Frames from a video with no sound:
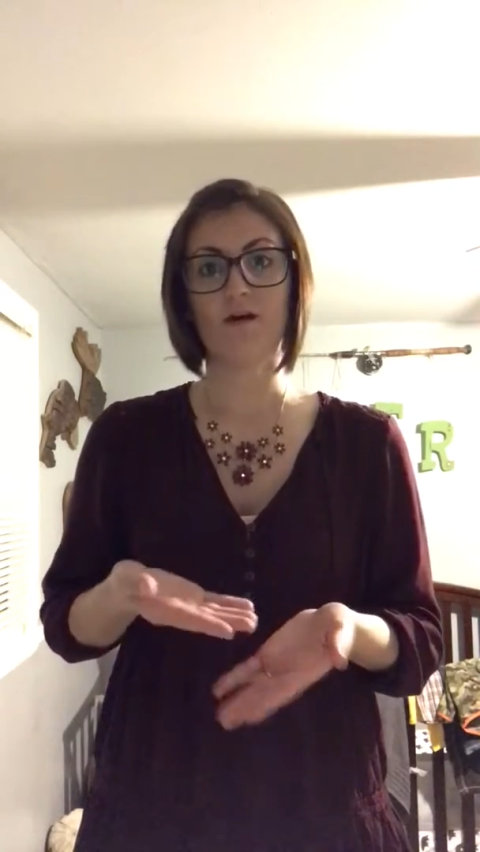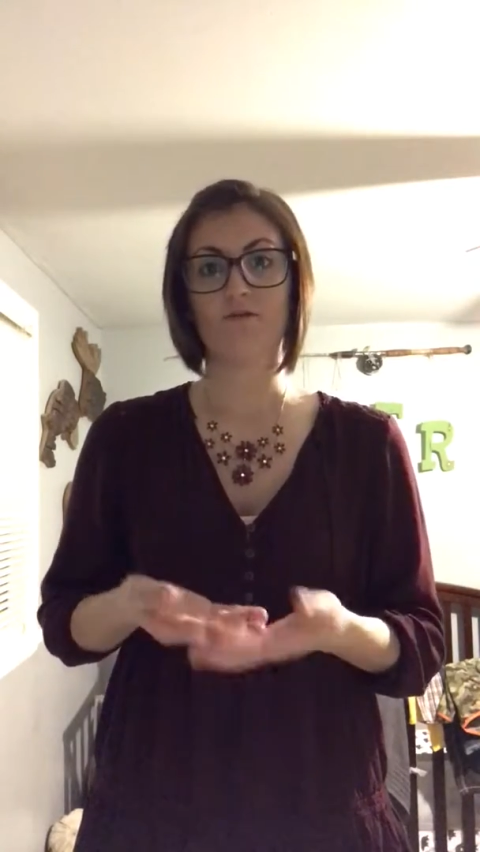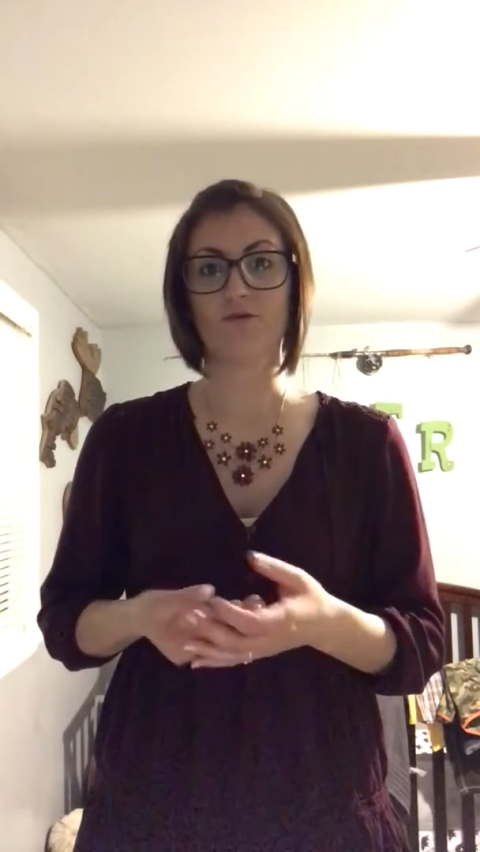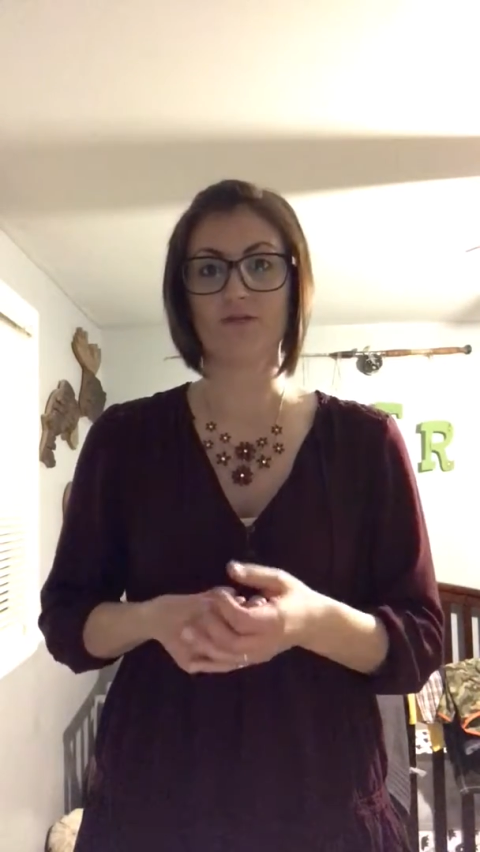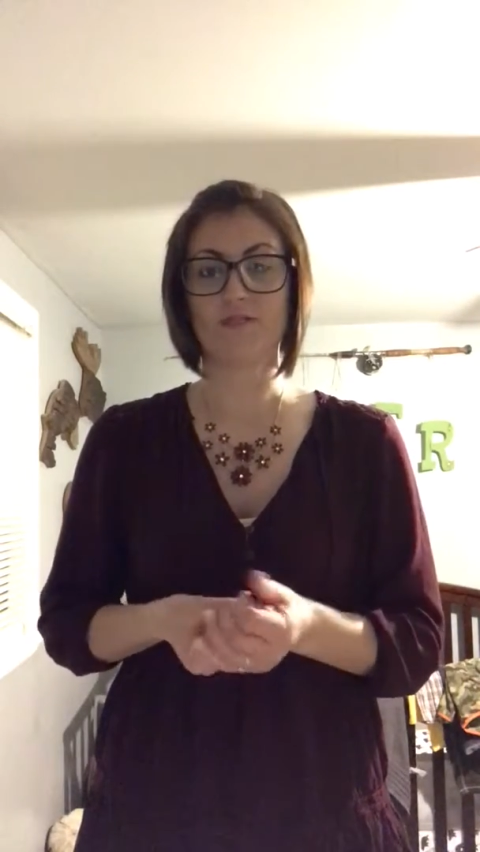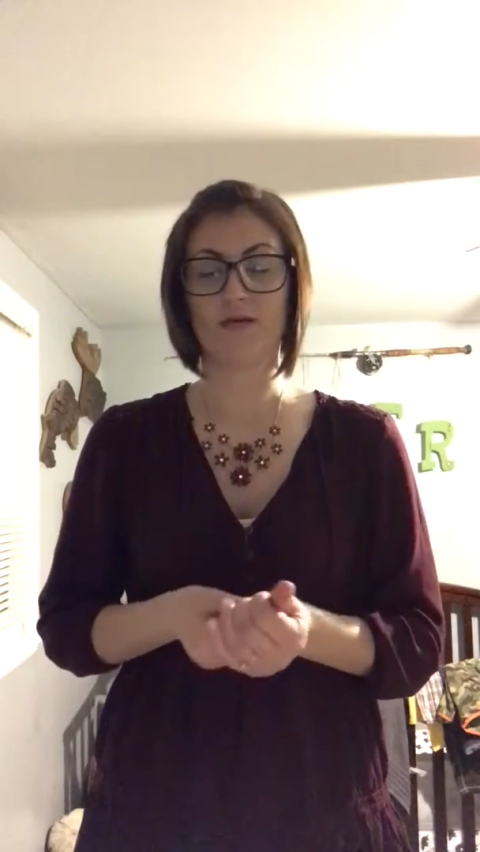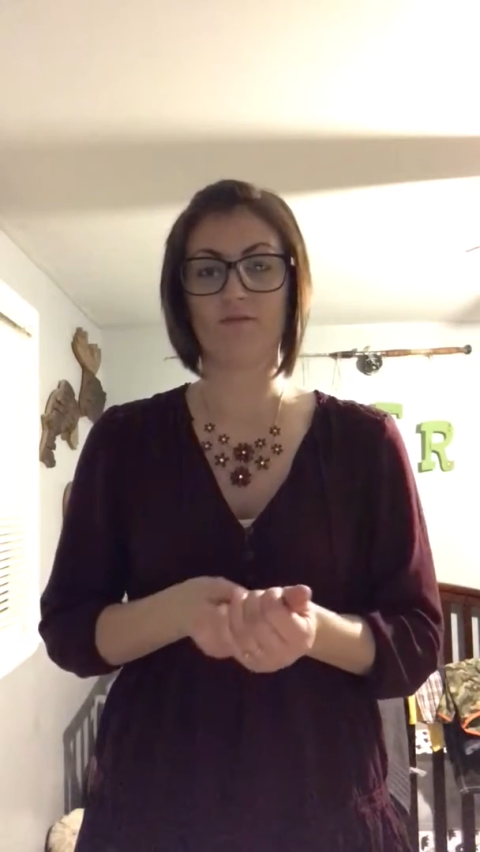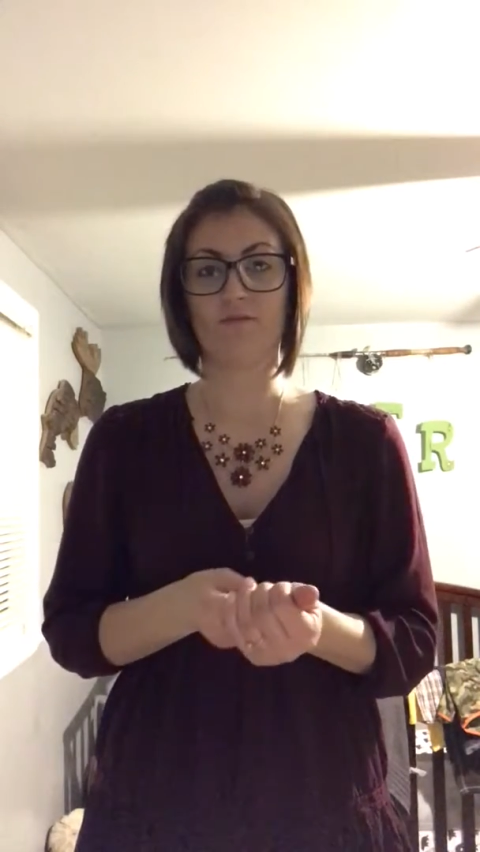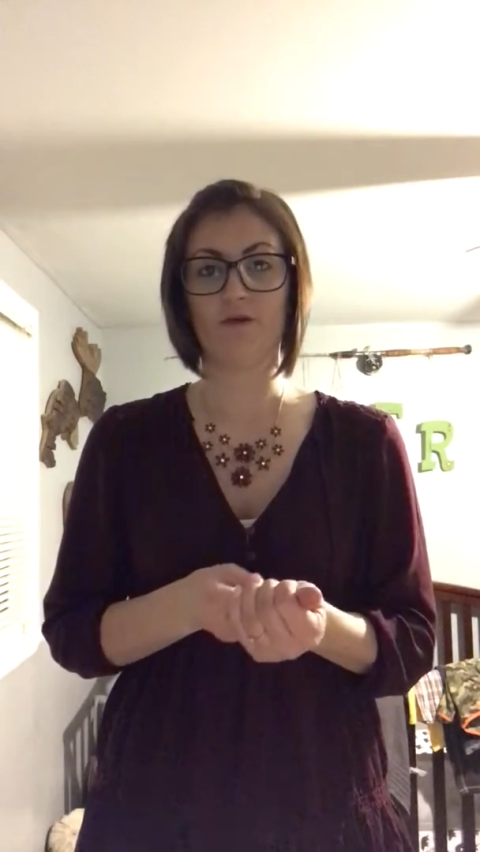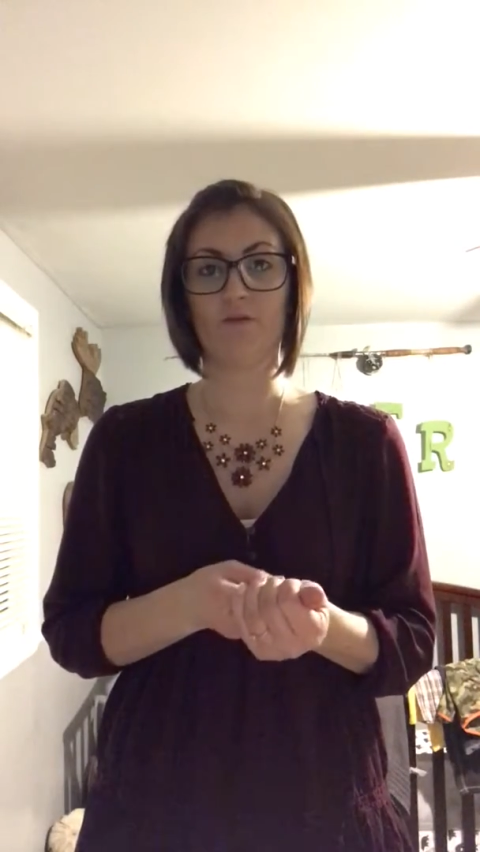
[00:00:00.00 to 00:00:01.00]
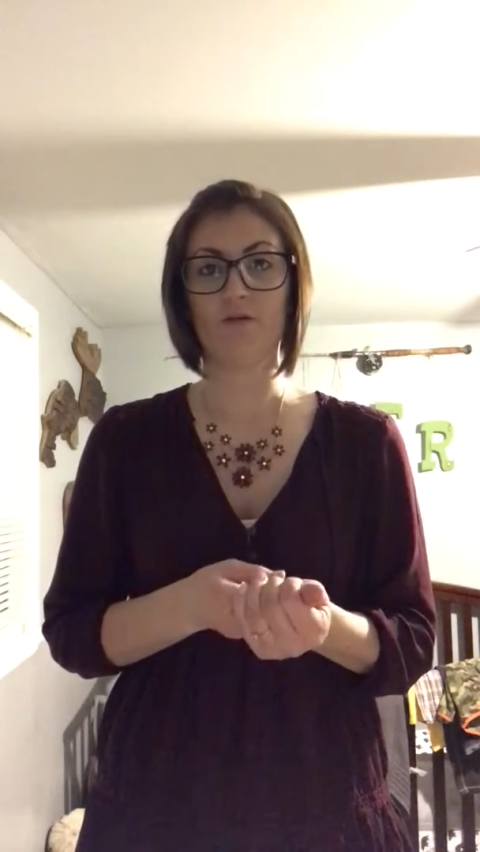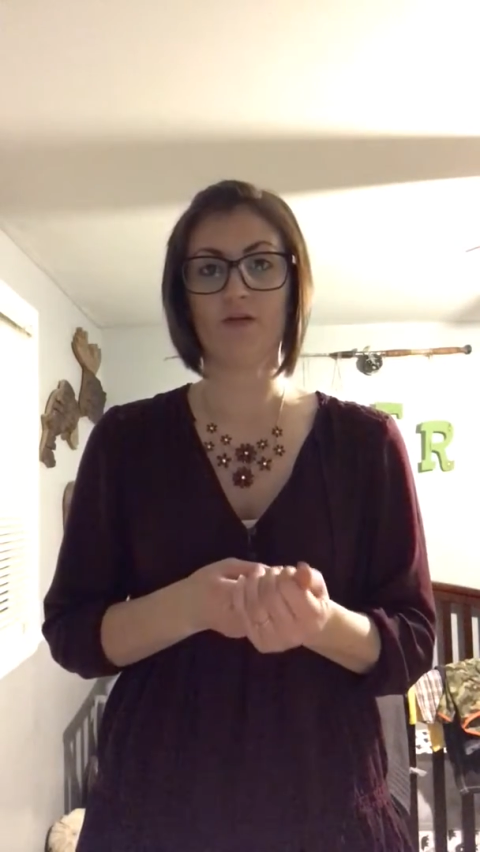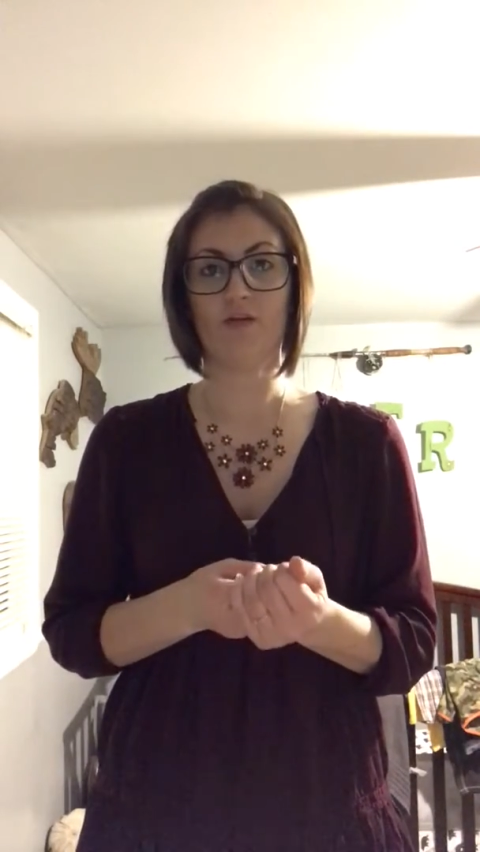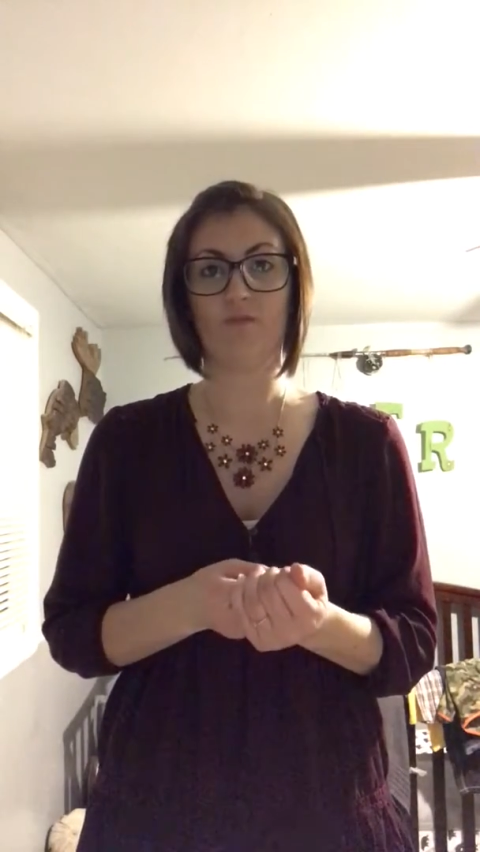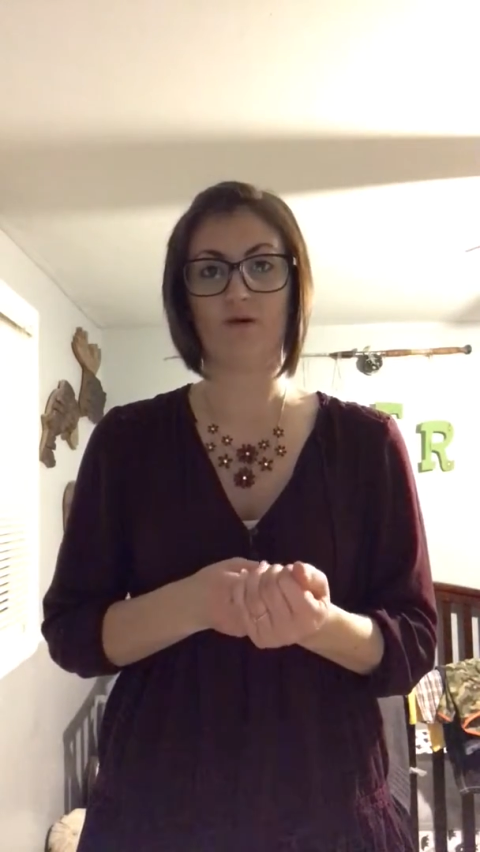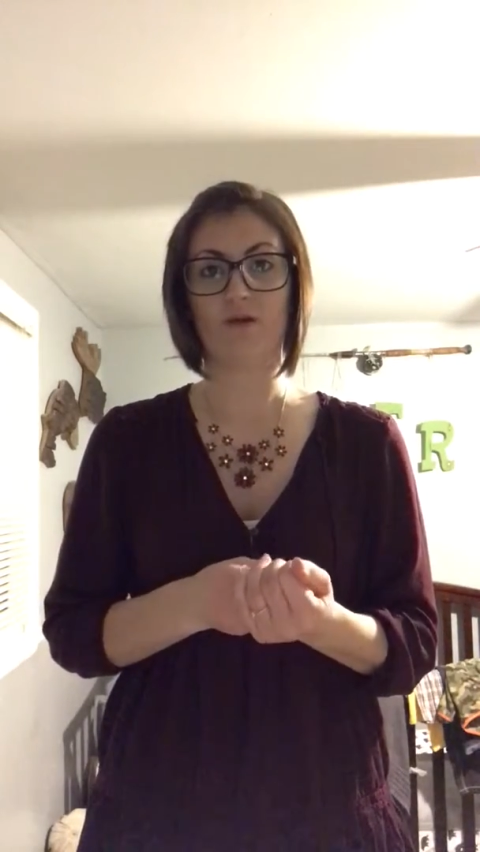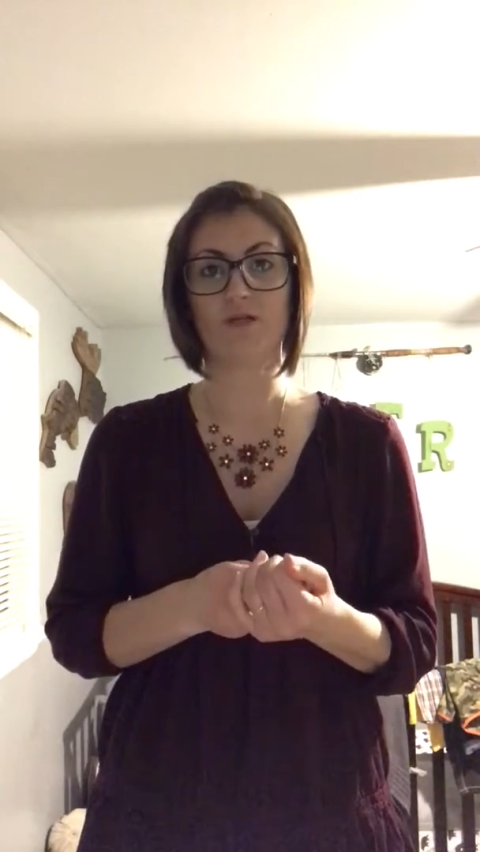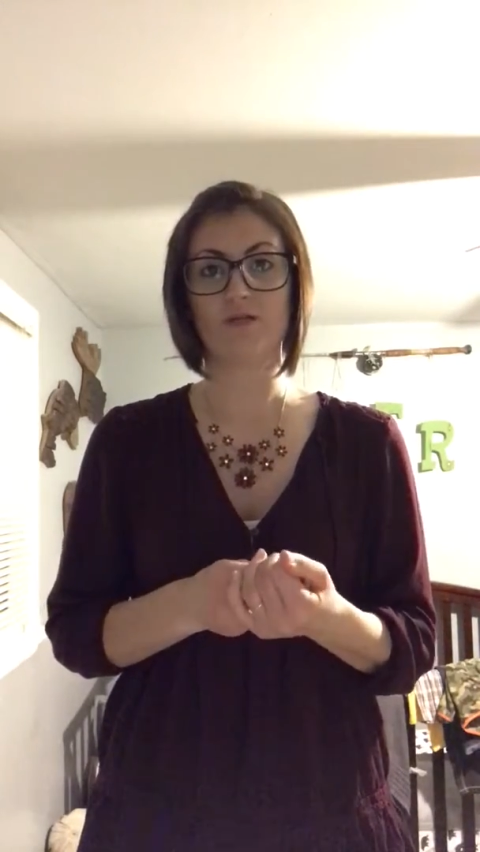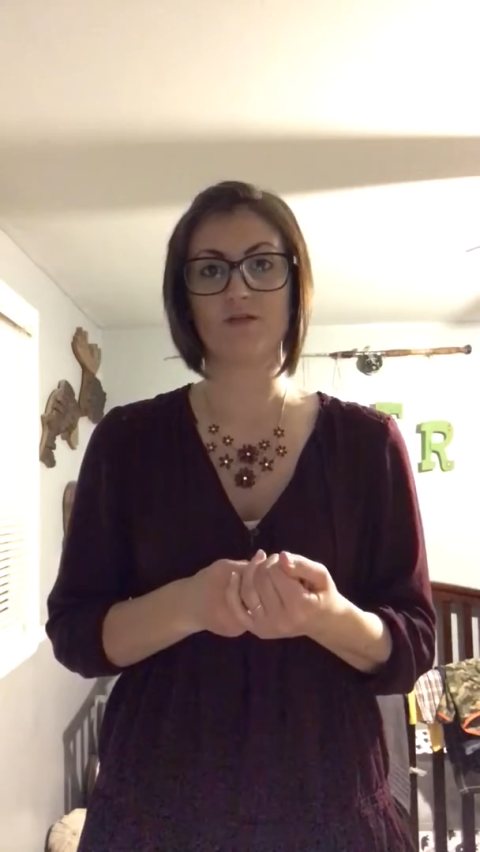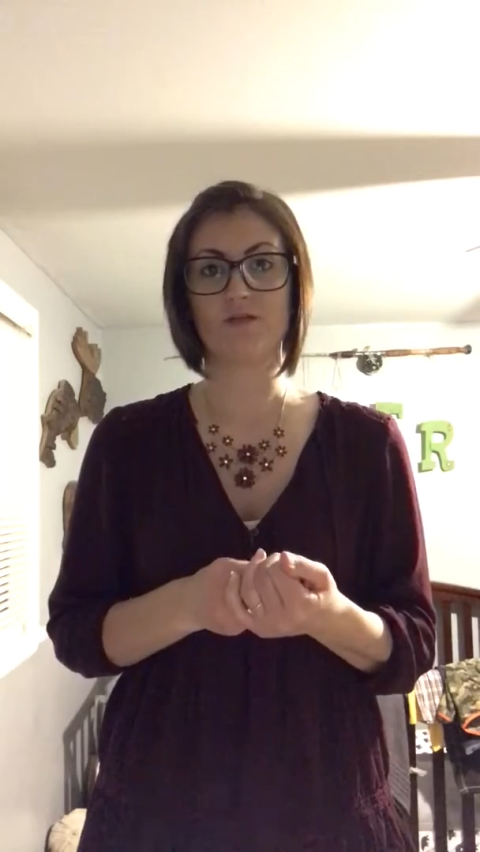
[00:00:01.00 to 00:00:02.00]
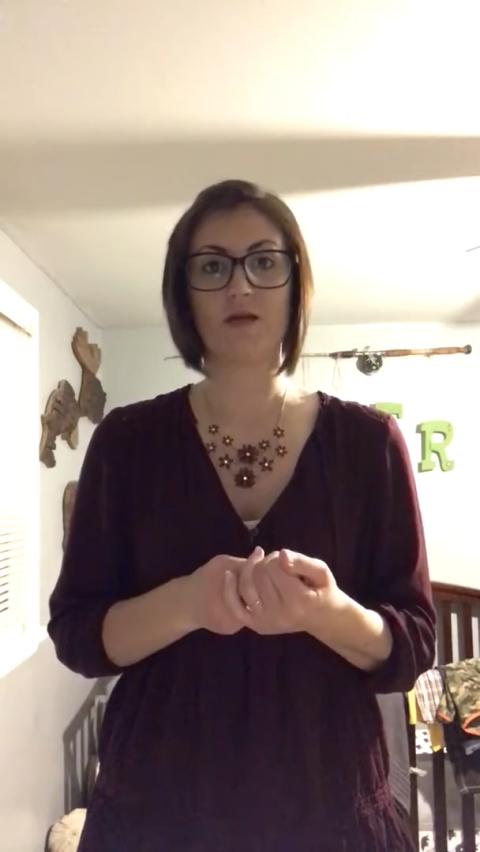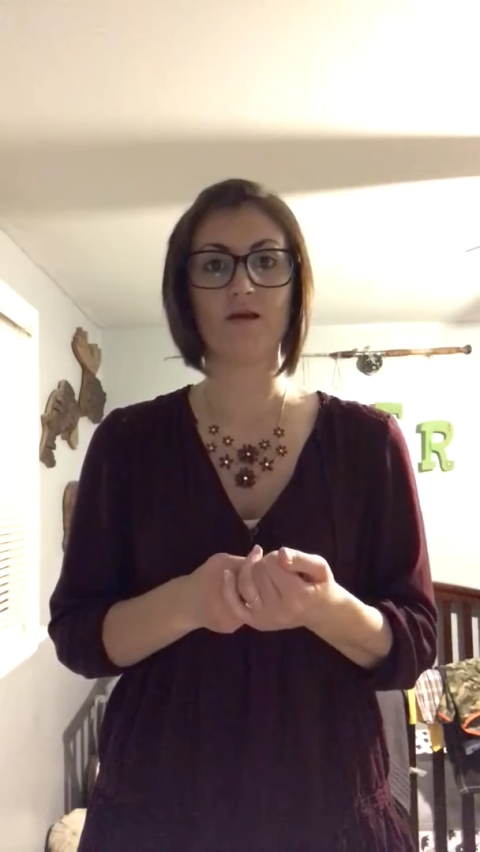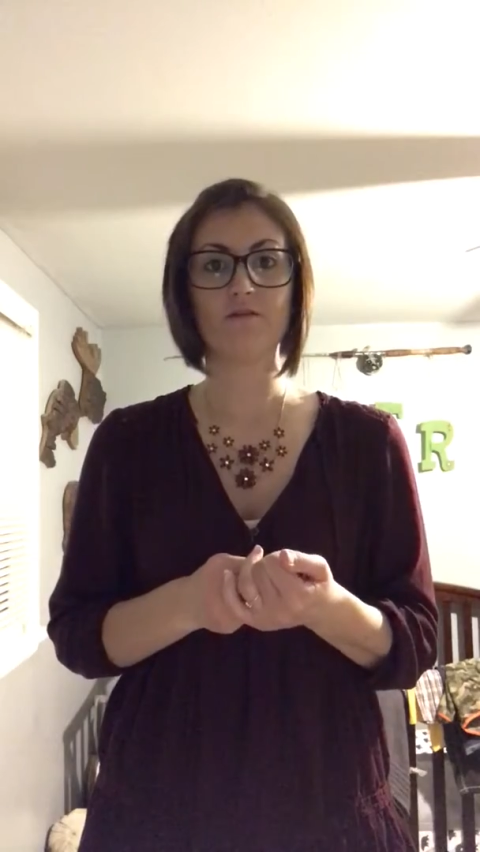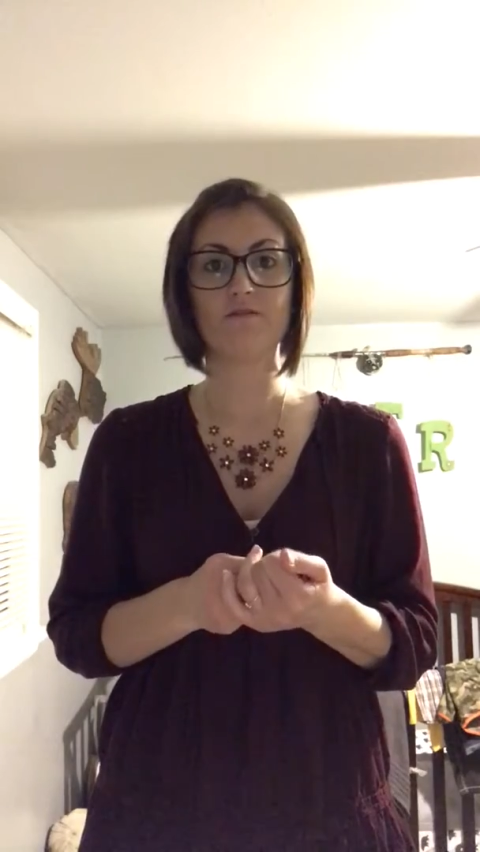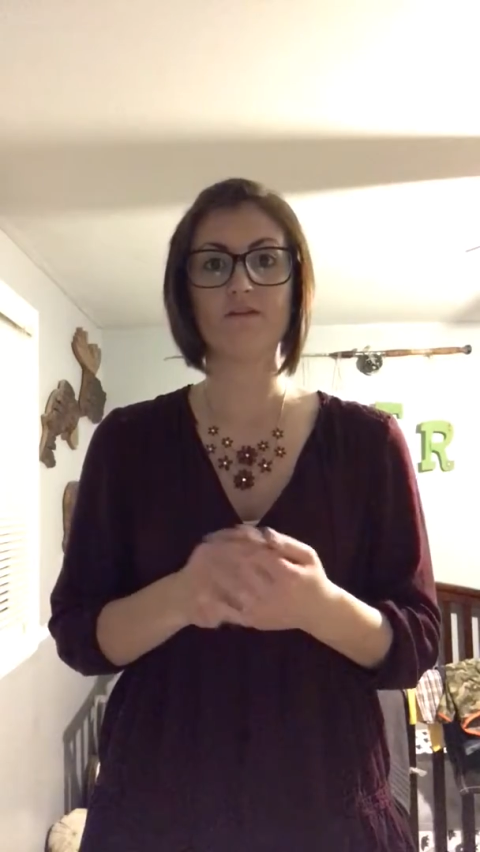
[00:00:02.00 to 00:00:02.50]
for these type of people to keep our nation safe.